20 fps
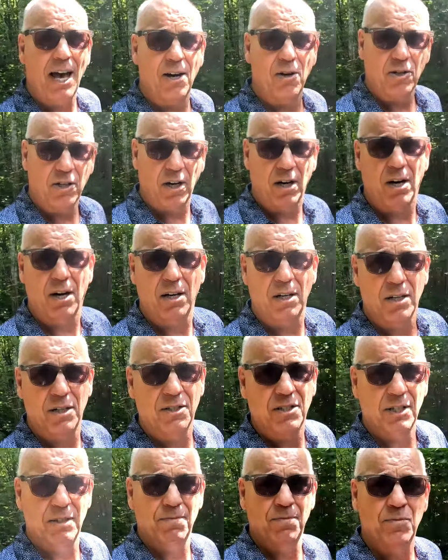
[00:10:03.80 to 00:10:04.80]

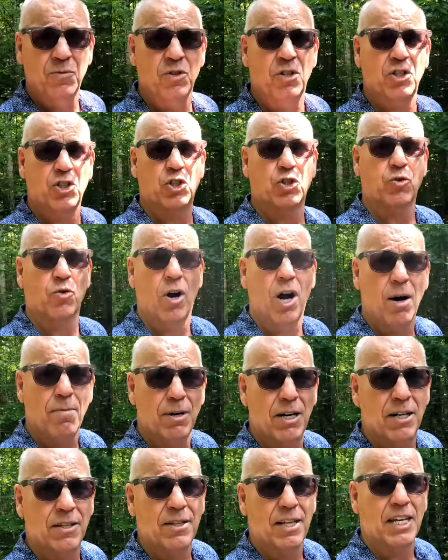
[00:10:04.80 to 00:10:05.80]
alcoholism, the
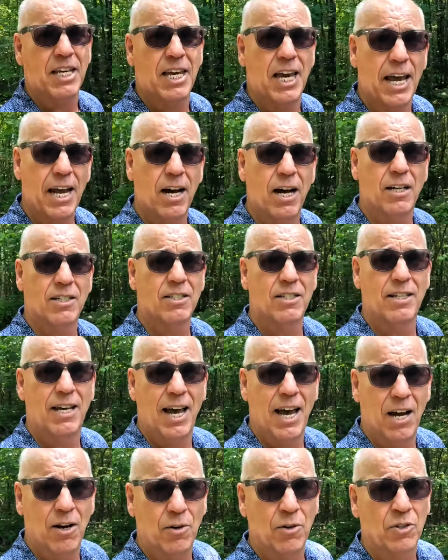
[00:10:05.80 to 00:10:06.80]
drama, the chaos in the
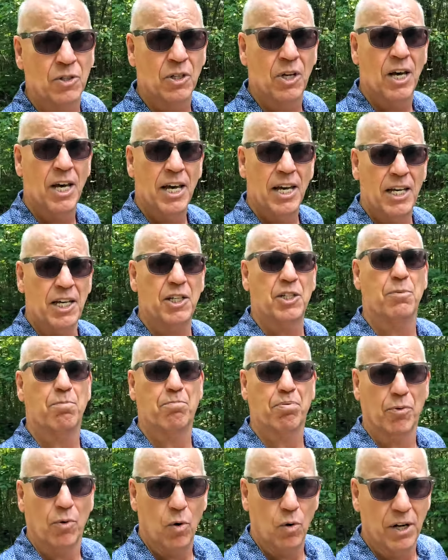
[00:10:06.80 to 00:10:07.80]
house is
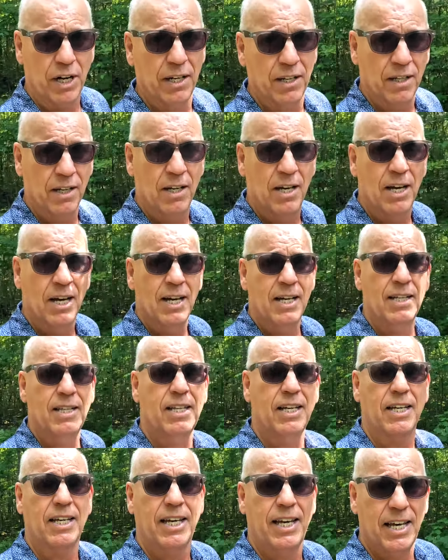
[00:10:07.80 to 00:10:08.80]
broken.
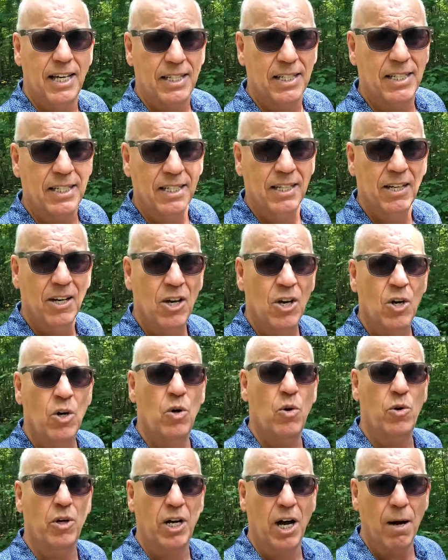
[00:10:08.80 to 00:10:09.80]
The kids
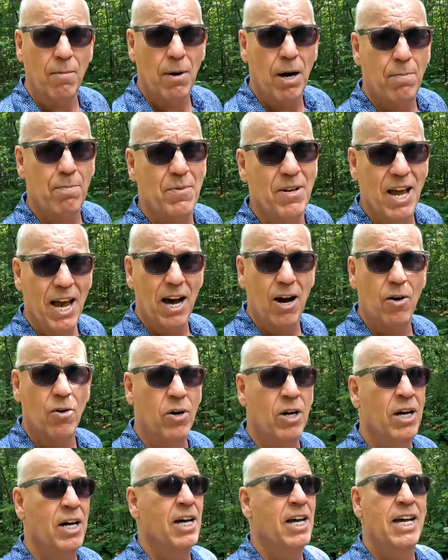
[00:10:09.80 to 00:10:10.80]
who come up now
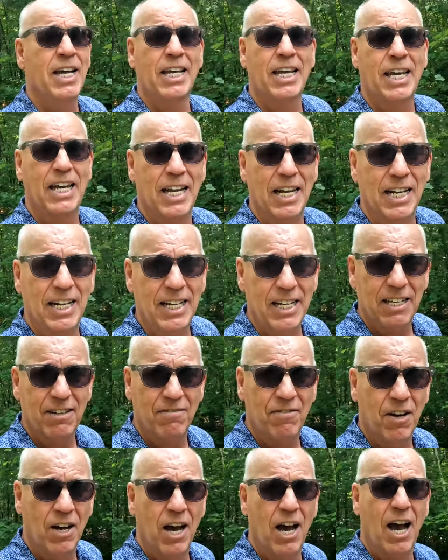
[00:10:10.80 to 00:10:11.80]
can
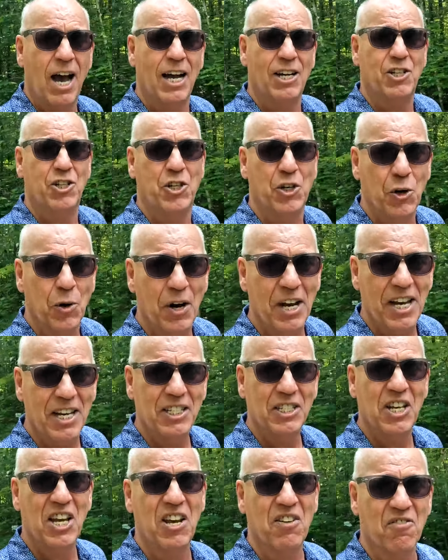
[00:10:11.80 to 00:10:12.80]
live a
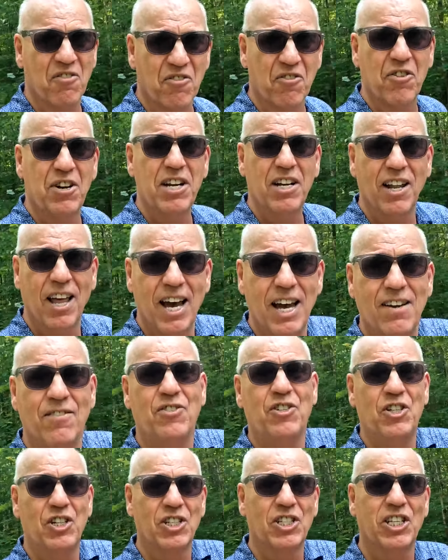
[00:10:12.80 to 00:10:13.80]
joyous and free
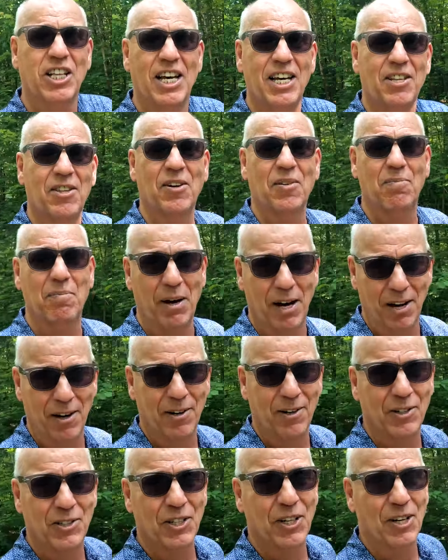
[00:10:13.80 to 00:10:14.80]
life just like their
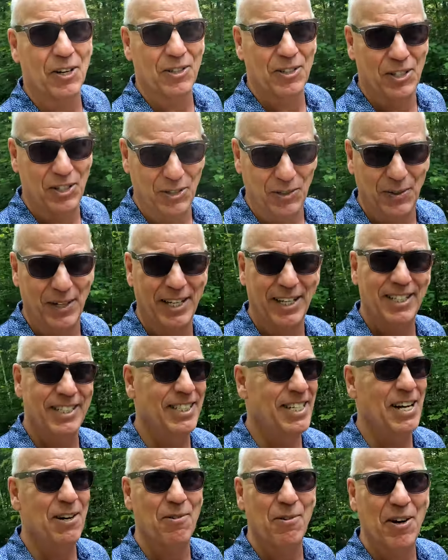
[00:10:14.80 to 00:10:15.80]
parents are doing.
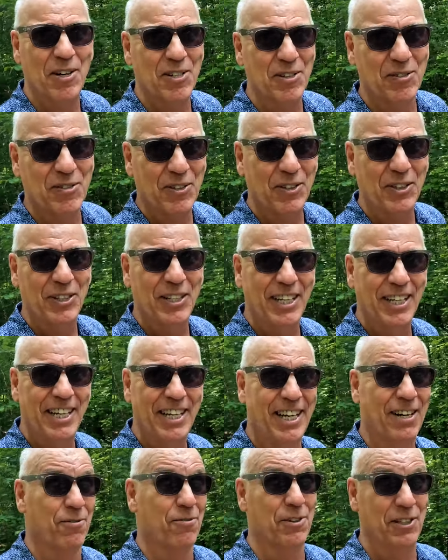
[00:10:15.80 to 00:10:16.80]
Isn't that wonderful?
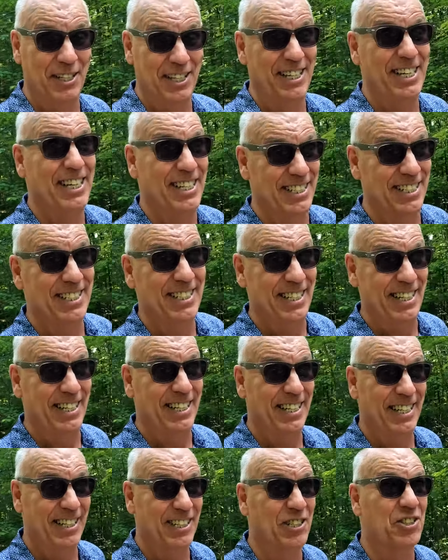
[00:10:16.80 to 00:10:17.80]
It really is, isn't it?
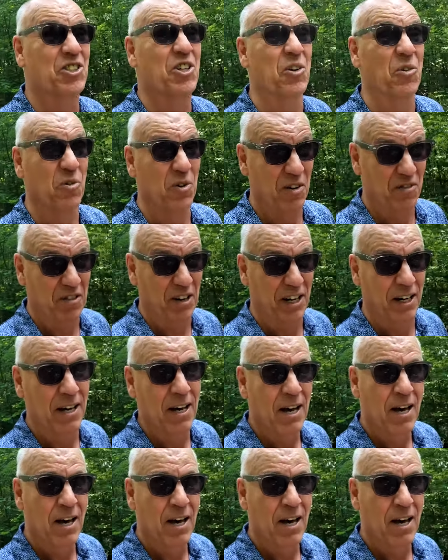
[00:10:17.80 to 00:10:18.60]
It's terrific.